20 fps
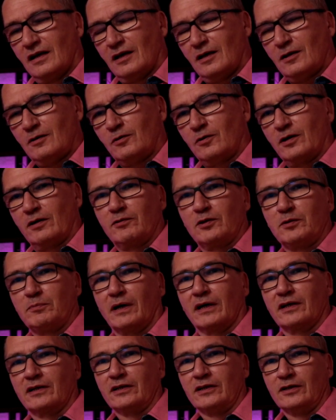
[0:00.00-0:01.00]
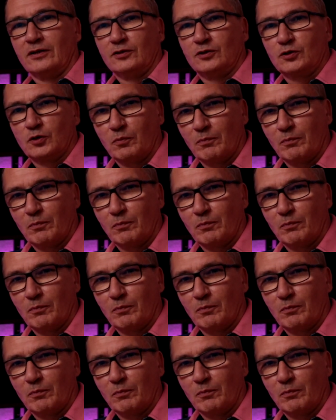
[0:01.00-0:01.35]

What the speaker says: Hello everybody to